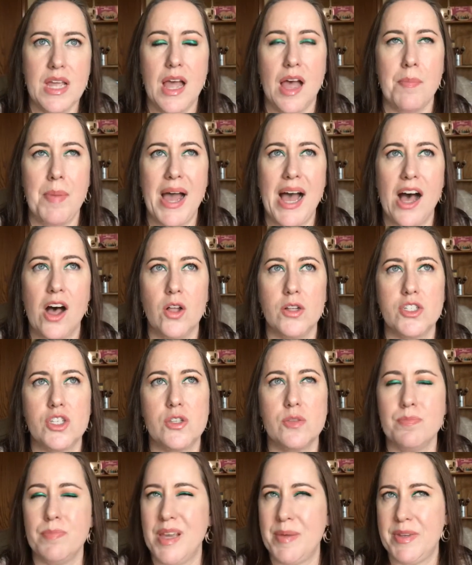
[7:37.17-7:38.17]
about
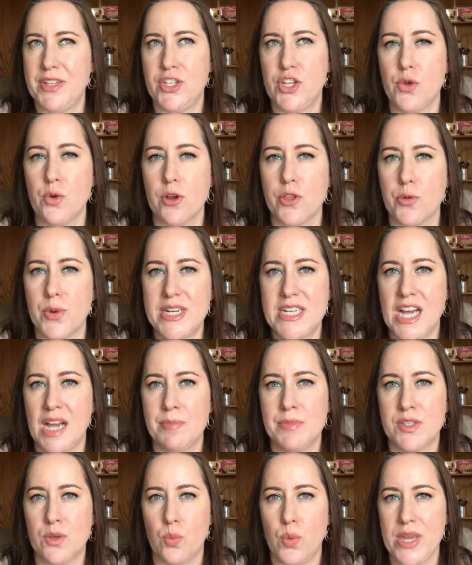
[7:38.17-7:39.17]
maybe two or three
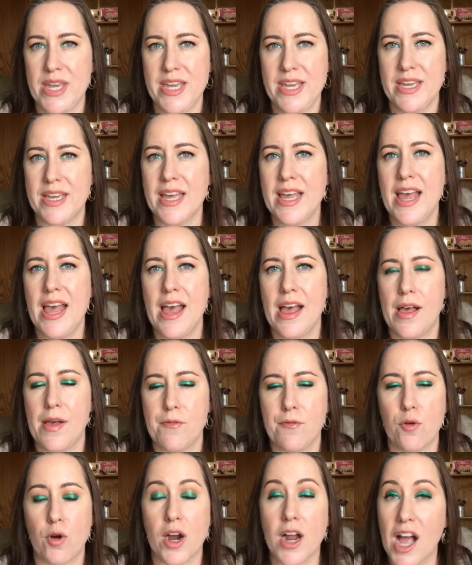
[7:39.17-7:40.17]
times a week
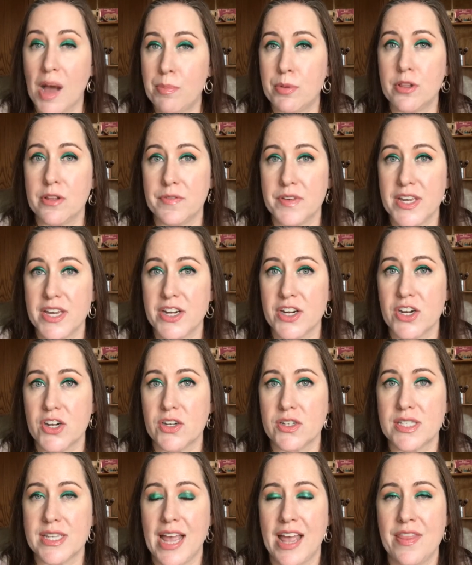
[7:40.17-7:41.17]
for a couple of
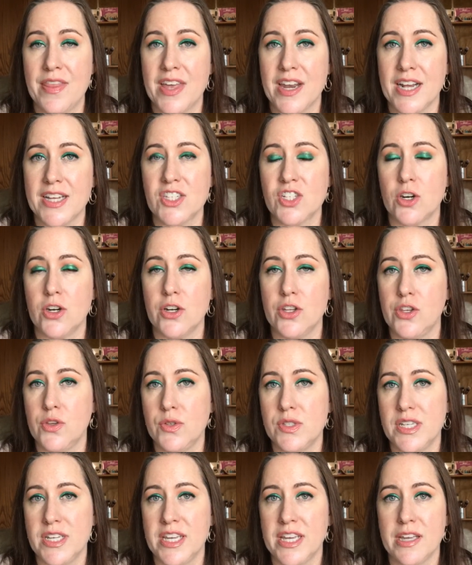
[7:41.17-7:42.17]
years and then I started
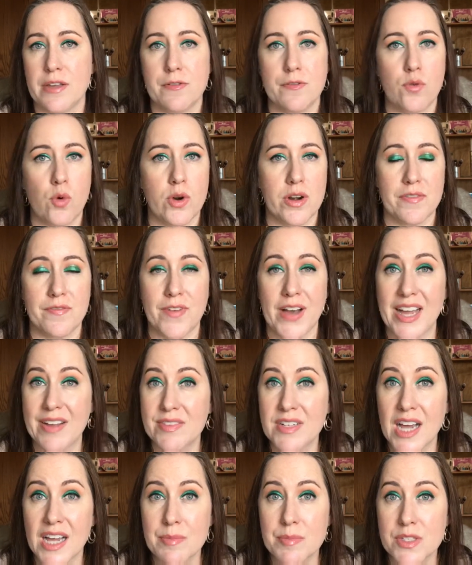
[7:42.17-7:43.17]
using it four to
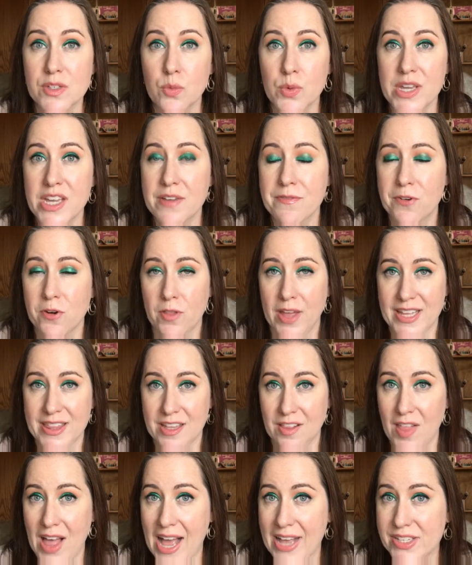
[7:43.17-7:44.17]
five times a week for like
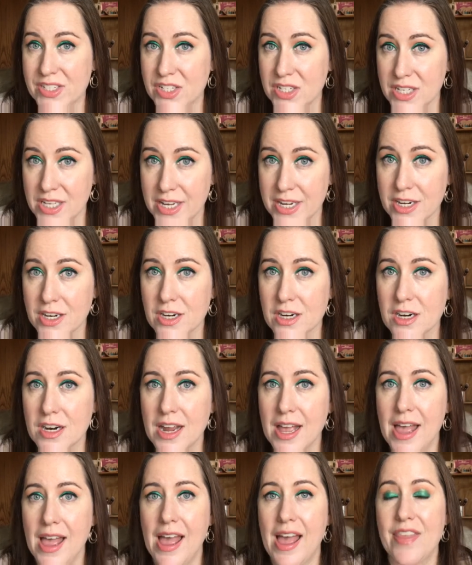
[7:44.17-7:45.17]
the last year
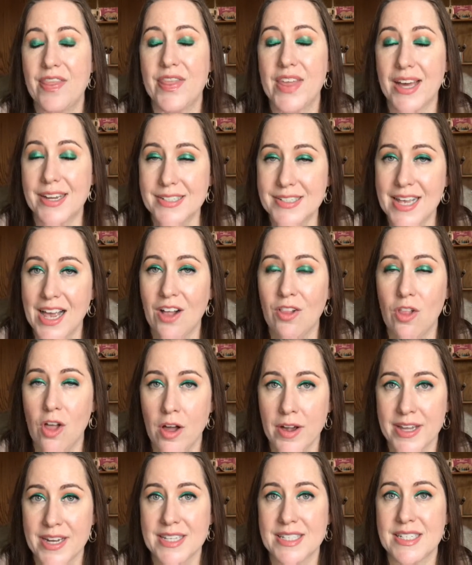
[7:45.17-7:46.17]
that is how
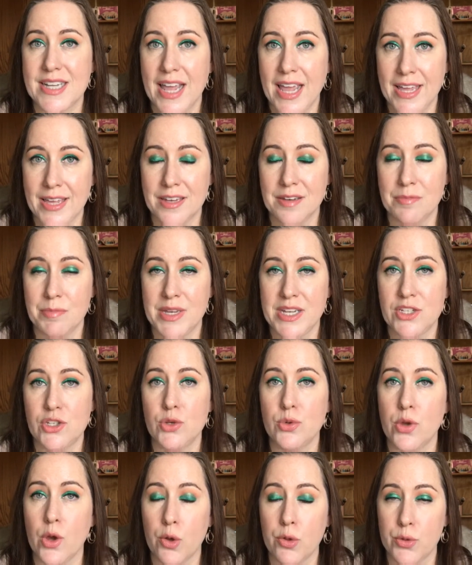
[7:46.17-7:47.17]
long it has taken me
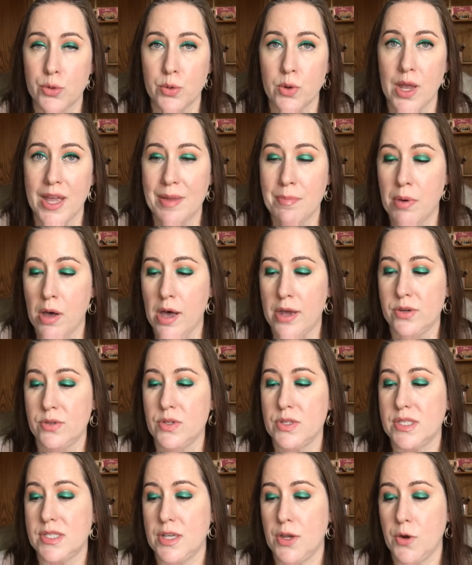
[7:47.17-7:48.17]
to go through a
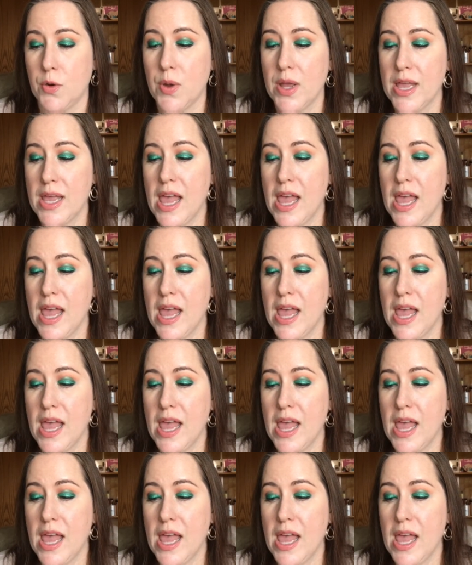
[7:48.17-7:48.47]
bottle. So